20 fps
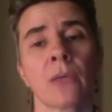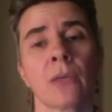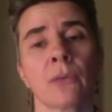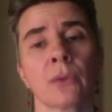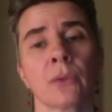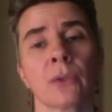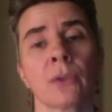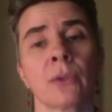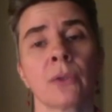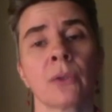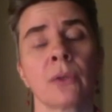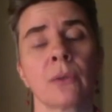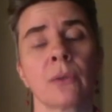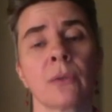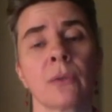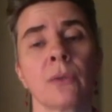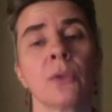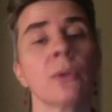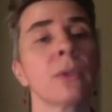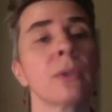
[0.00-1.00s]
for the
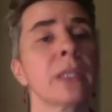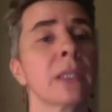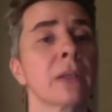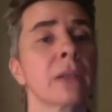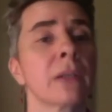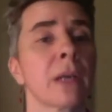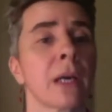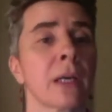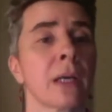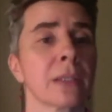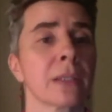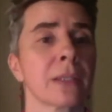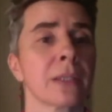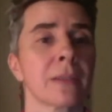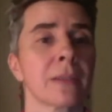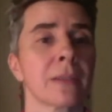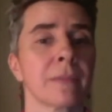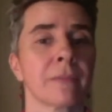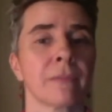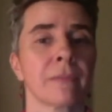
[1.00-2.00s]
New Year card,
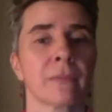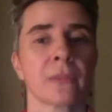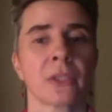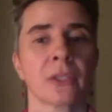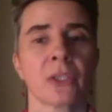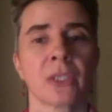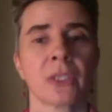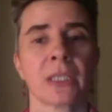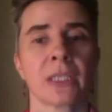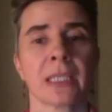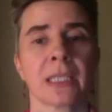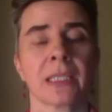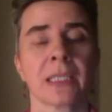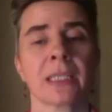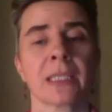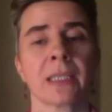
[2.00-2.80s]
she said,